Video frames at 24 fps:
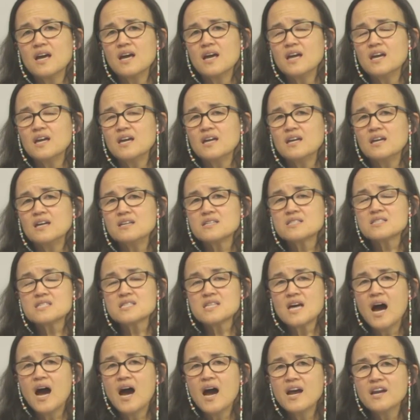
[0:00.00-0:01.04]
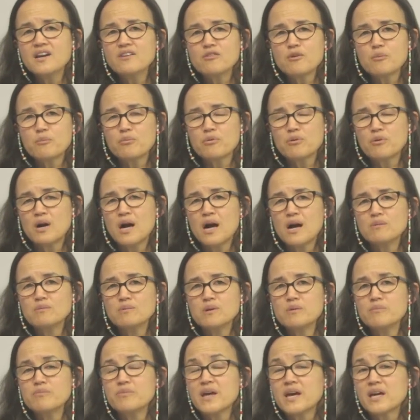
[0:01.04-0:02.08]
a sign of a
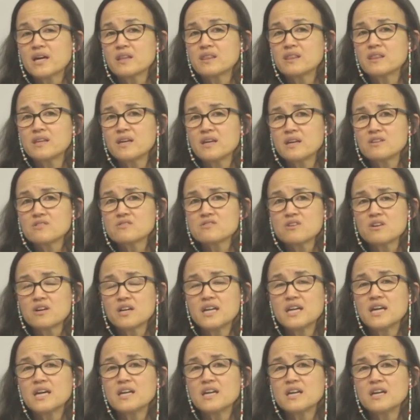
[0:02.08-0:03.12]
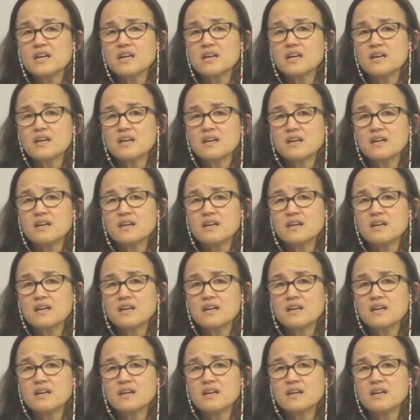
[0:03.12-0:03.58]
problem that things are getting,